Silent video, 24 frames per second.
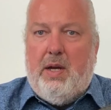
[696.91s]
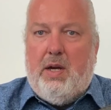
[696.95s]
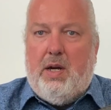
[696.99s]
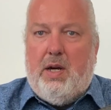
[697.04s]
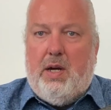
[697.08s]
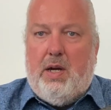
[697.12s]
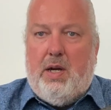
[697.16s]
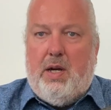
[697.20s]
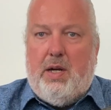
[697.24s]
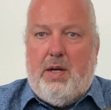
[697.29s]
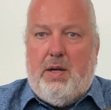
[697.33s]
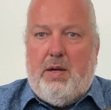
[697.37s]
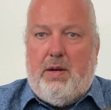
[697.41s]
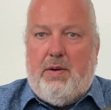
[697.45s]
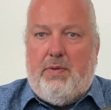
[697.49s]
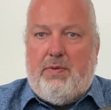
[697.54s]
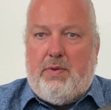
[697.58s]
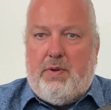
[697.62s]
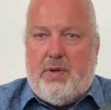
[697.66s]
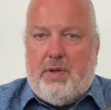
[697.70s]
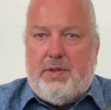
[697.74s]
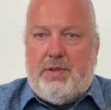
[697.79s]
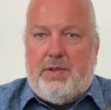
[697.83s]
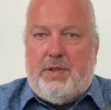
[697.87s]
Of
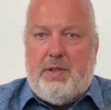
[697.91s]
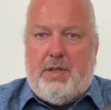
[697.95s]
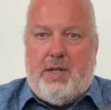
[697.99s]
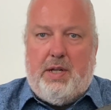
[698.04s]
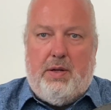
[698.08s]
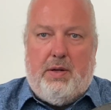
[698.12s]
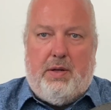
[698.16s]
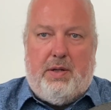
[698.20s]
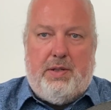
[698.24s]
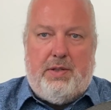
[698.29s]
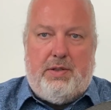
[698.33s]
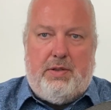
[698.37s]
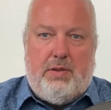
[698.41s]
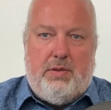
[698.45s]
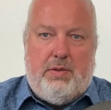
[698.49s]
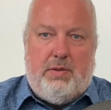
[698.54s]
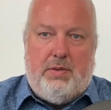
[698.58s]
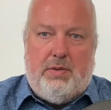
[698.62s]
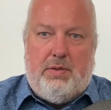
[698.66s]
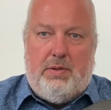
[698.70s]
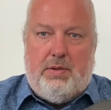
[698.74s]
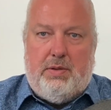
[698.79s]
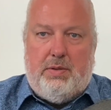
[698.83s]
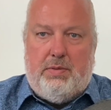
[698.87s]
course, you can
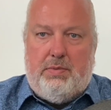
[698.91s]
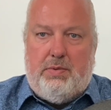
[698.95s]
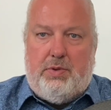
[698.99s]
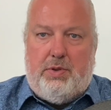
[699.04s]
also